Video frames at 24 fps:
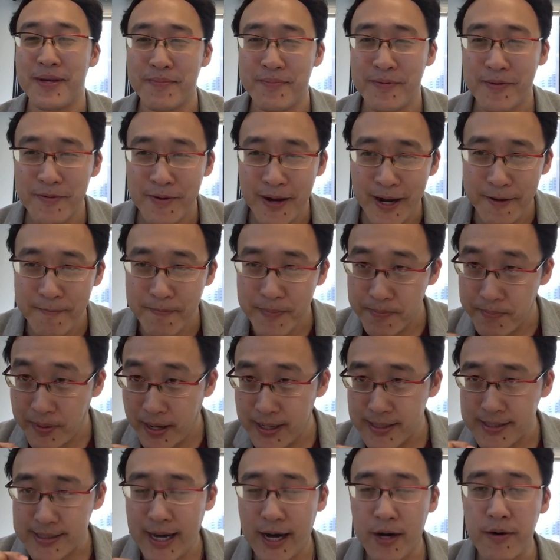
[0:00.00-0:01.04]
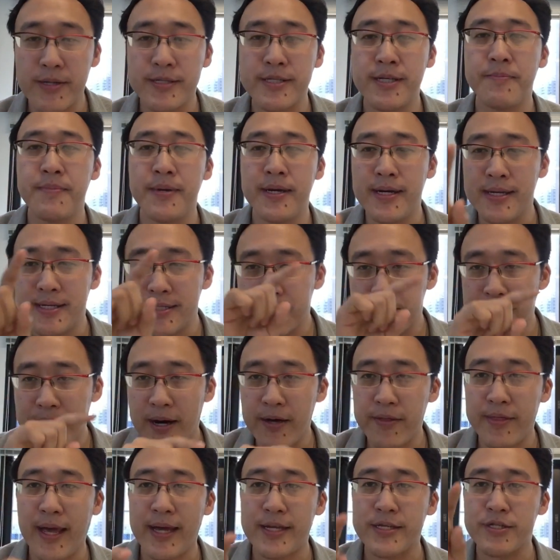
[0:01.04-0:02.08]
people, right? But Taoism is
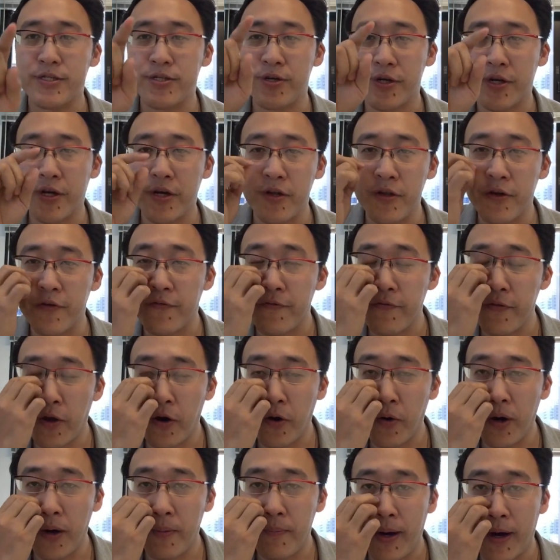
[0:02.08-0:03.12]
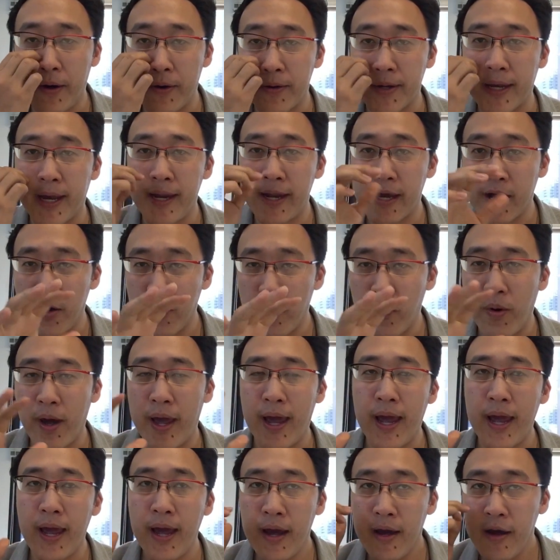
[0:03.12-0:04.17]
about that circular flow, about getting
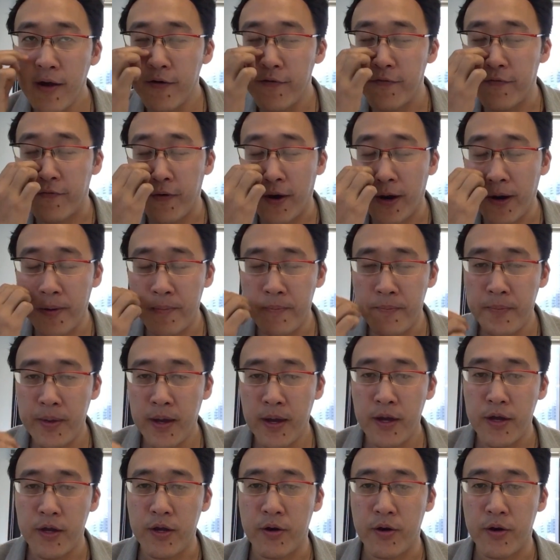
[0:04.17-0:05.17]
away from